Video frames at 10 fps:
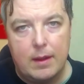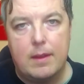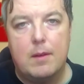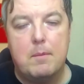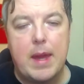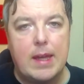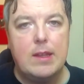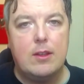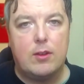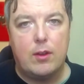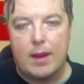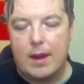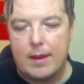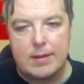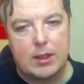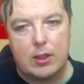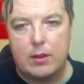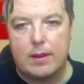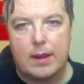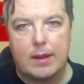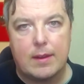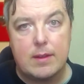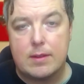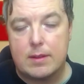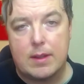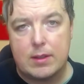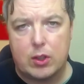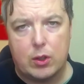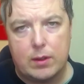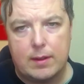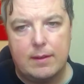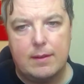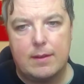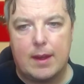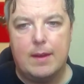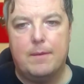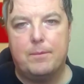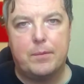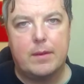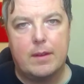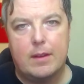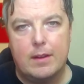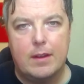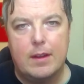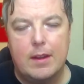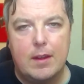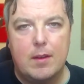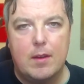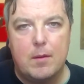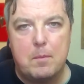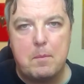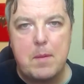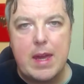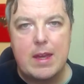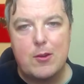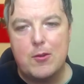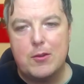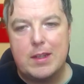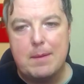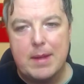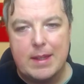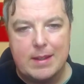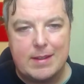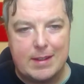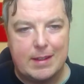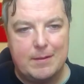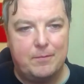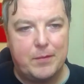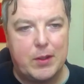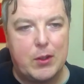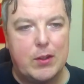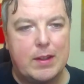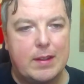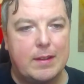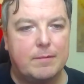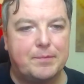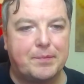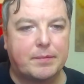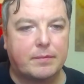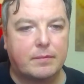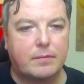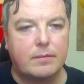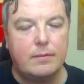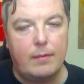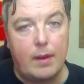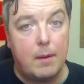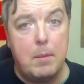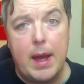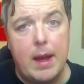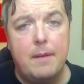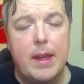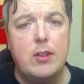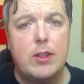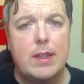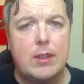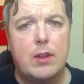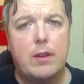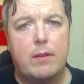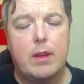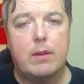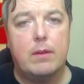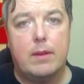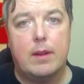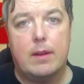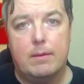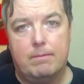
they're making you do that that's a good thing that's that's good yeah meet your demons. Good. But I eventually sought the the